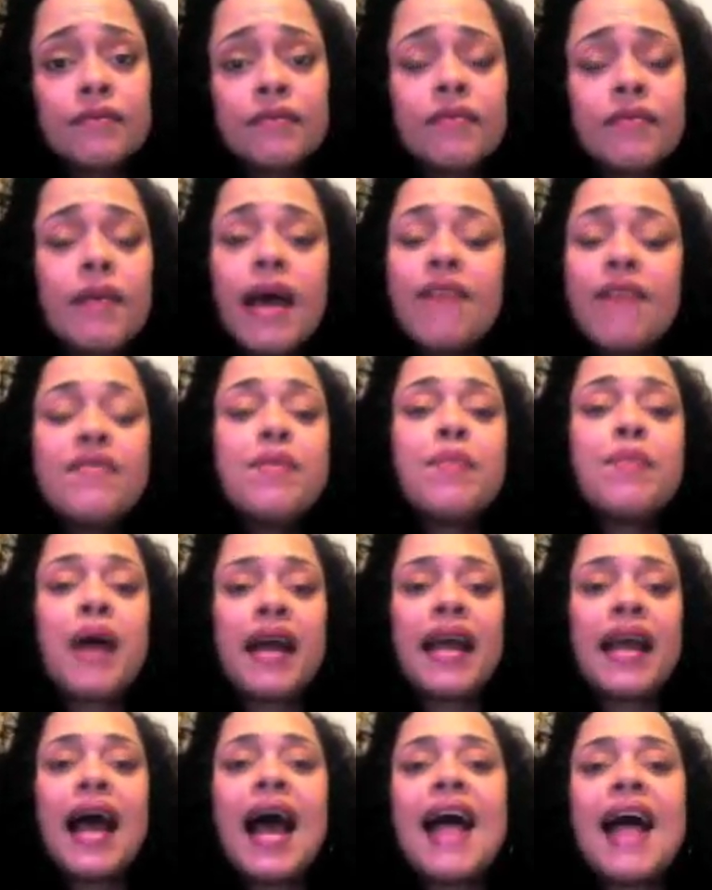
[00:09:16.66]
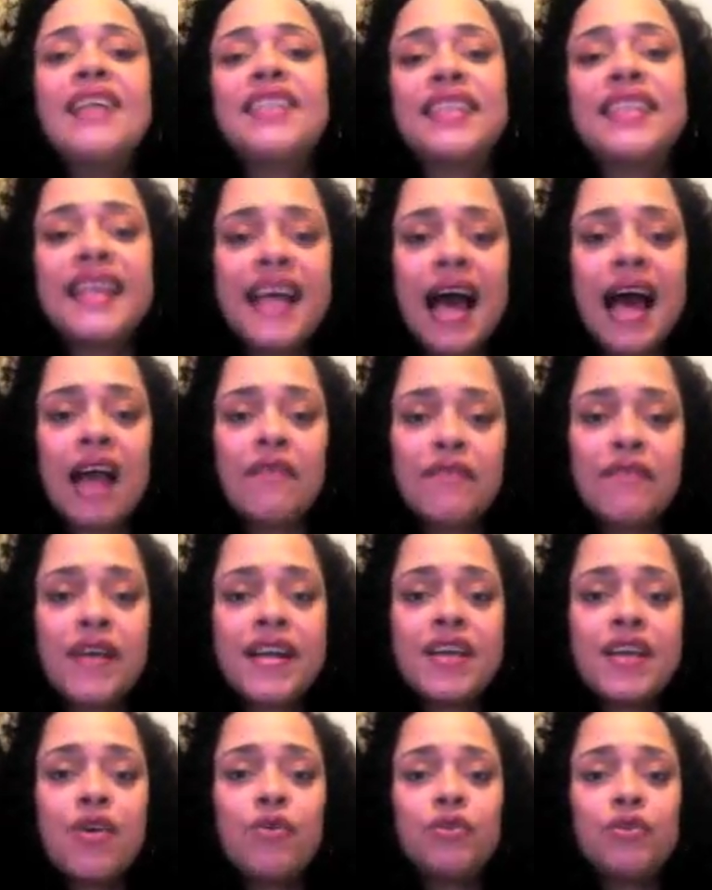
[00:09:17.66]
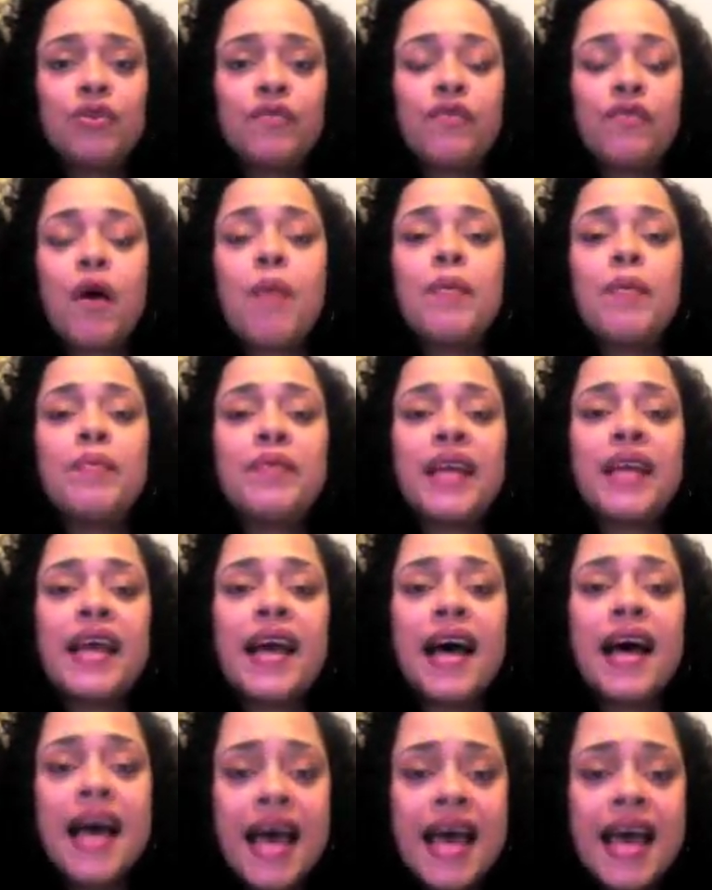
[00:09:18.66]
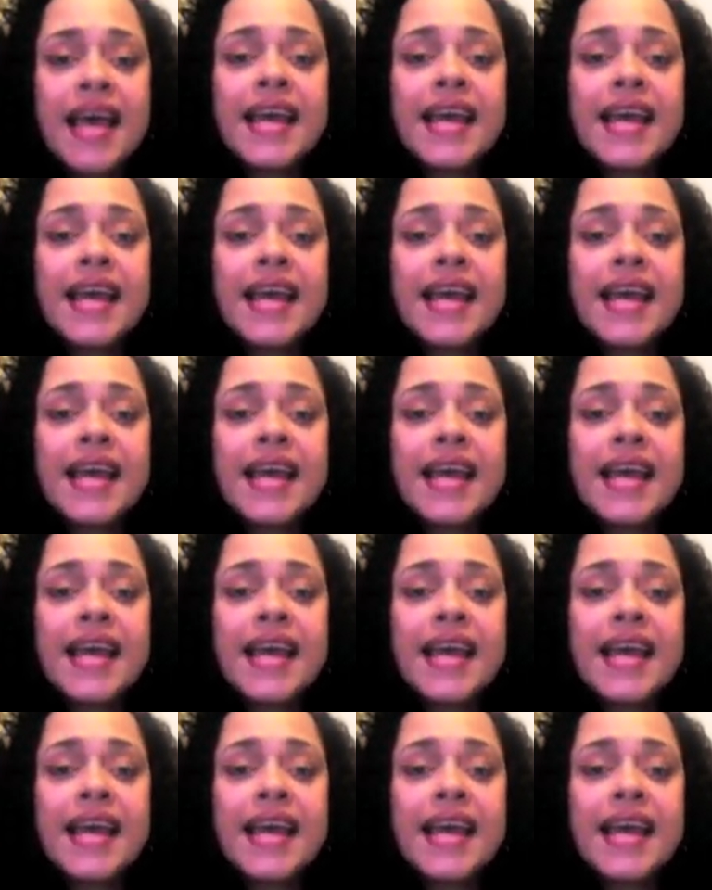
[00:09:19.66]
Everybody. I actually got a friend. He owns a farm up there.